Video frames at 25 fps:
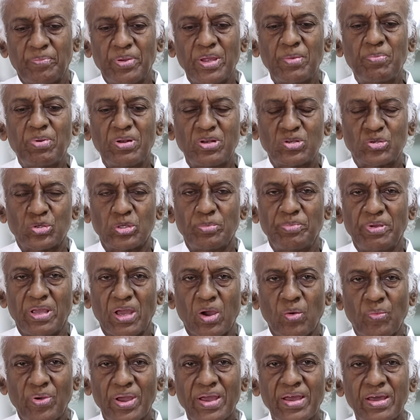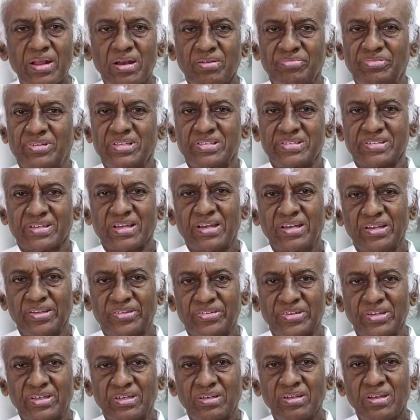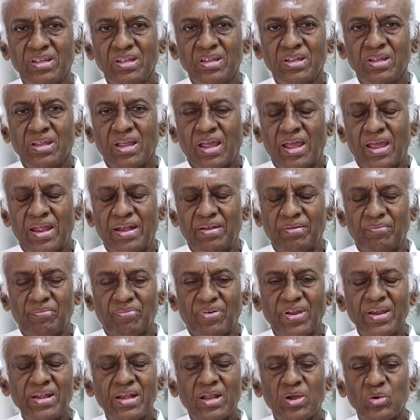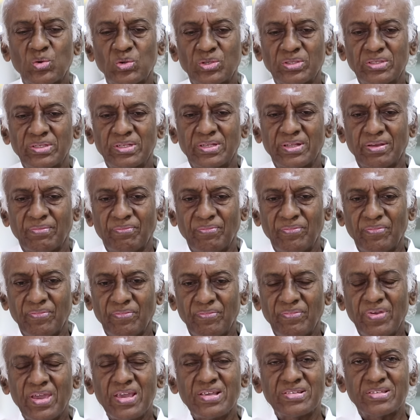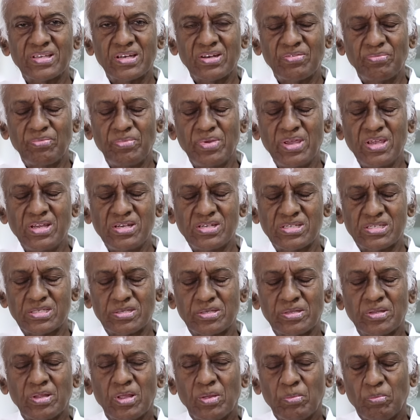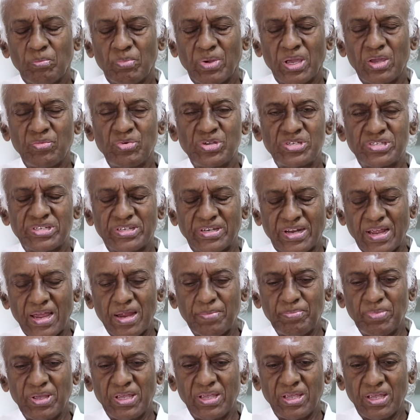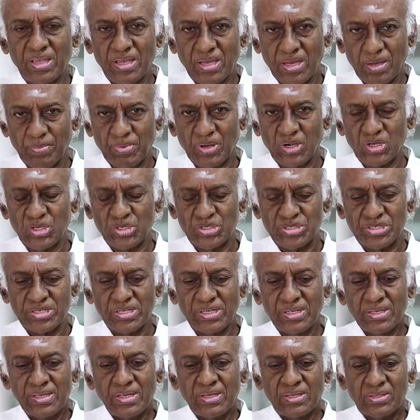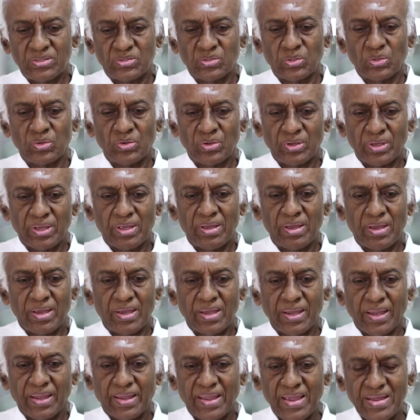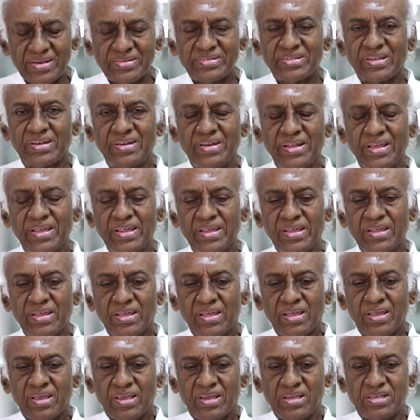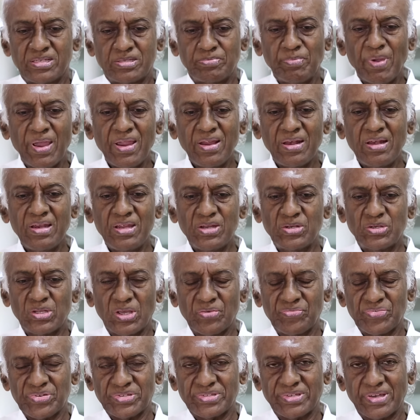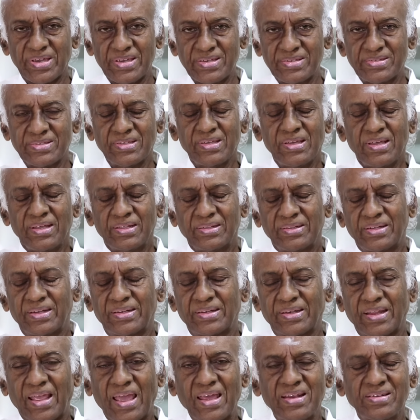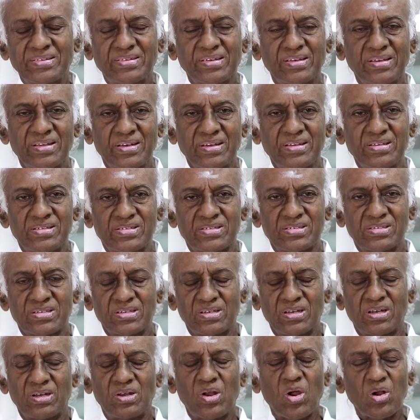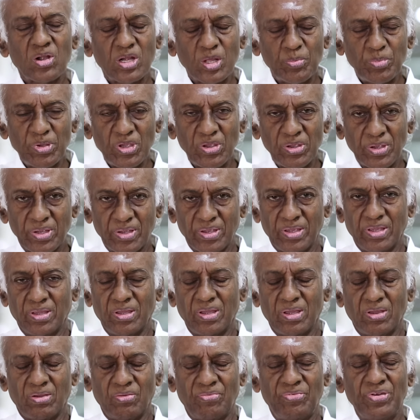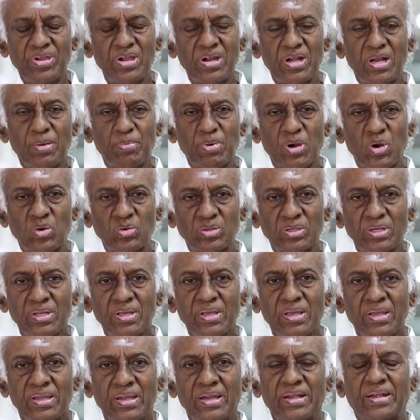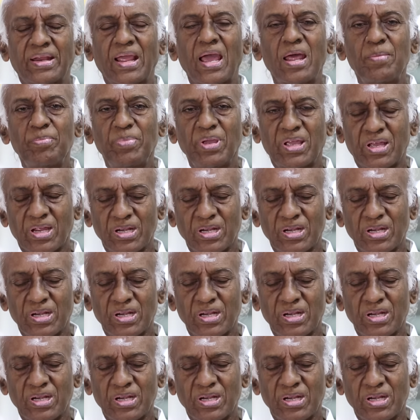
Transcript: people should be aware of this condition and find out the ways and means by which it can be abolished. So, Cancer Day is mainly to emphasize that cancer is not to be feared about, it can be